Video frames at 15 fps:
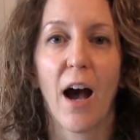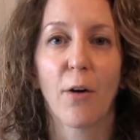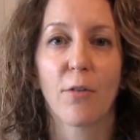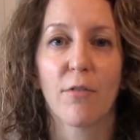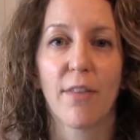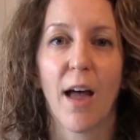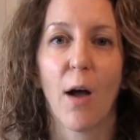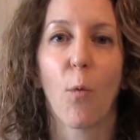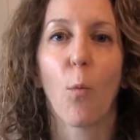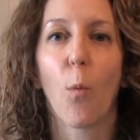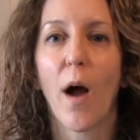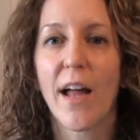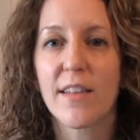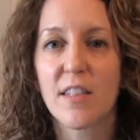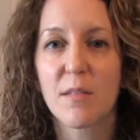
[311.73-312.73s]
out of that
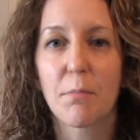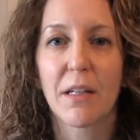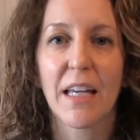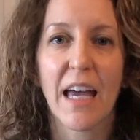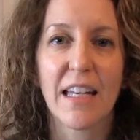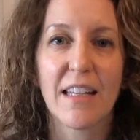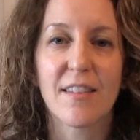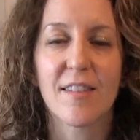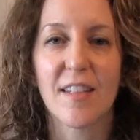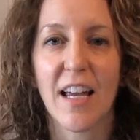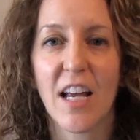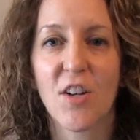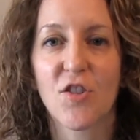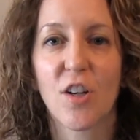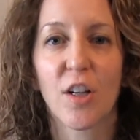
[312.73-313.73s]
wet spaghetti
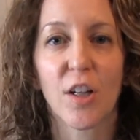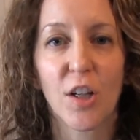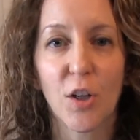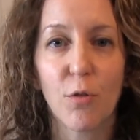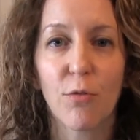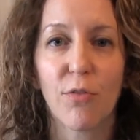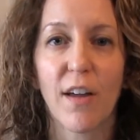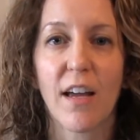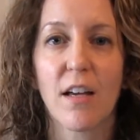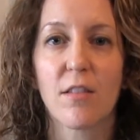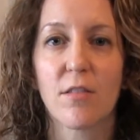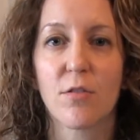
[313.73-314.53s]
stage acute phase,